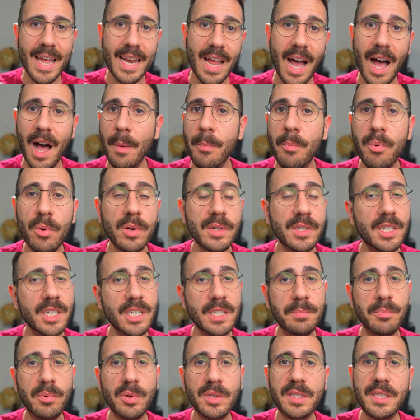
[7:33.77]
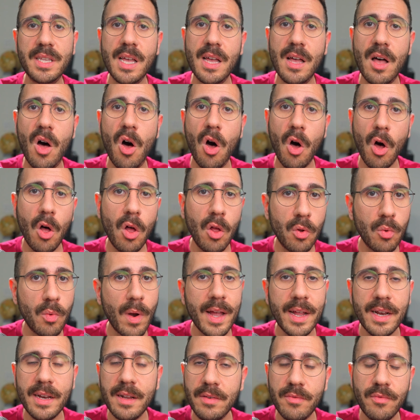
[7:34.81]
And Upwork just puts that all
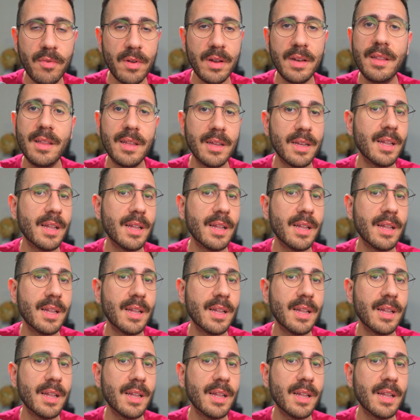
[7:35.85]
right in front of the